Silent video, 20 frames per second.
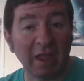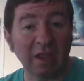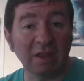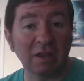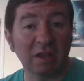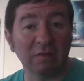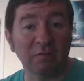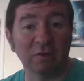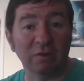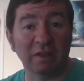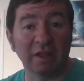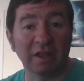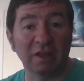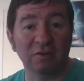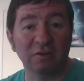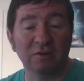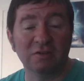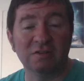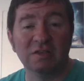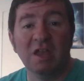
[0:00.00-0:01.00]
Hey
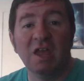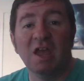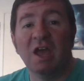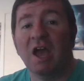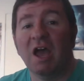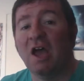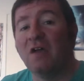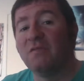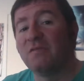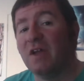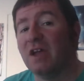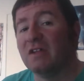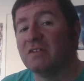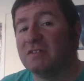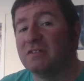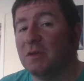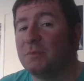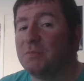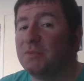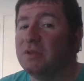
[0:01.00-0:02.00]
Neverlanders, I've got
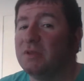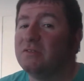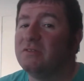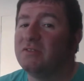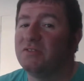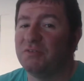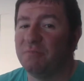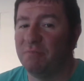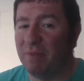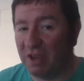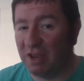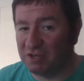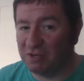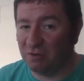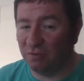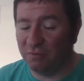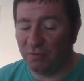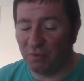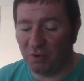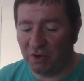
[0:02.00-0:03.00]
something
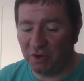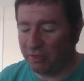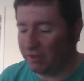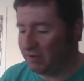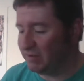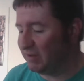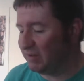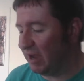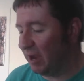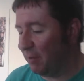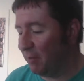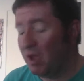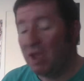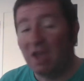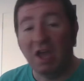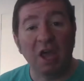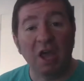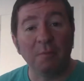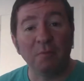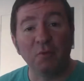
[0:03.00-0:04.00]
special for you this time.
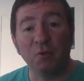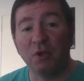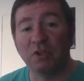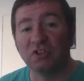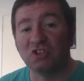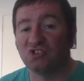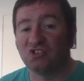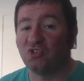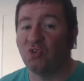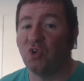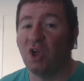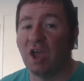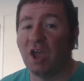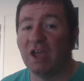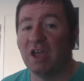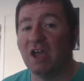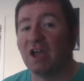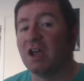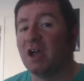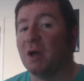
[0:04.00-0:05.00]
I'm going to try
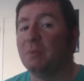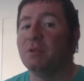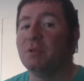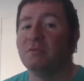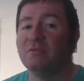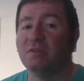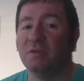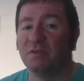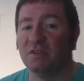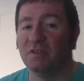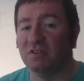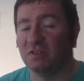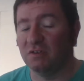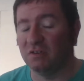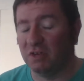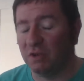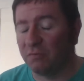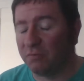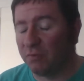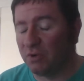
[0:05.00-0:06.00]
a couple of
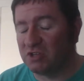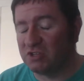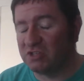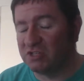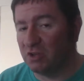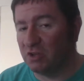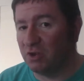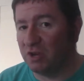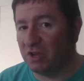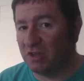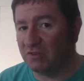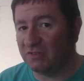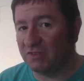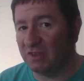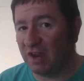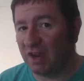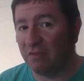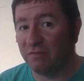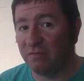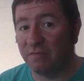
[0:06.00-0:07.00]
different sodas
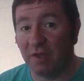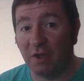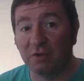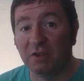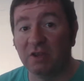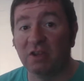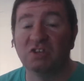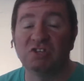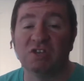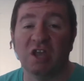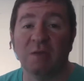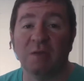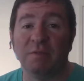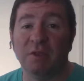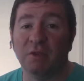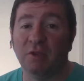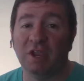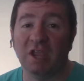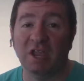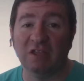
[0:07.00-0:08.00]
that I found at a shop
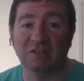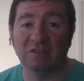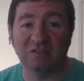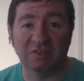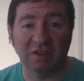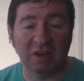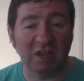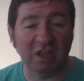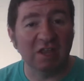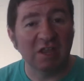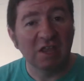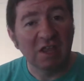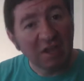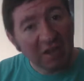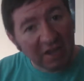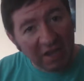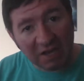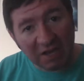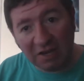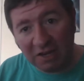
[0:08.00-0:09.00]
here in Kansas City,
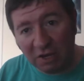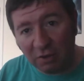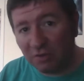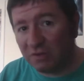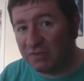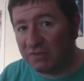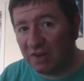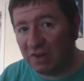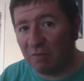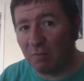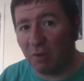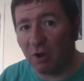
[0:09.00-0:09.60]
kind of near the city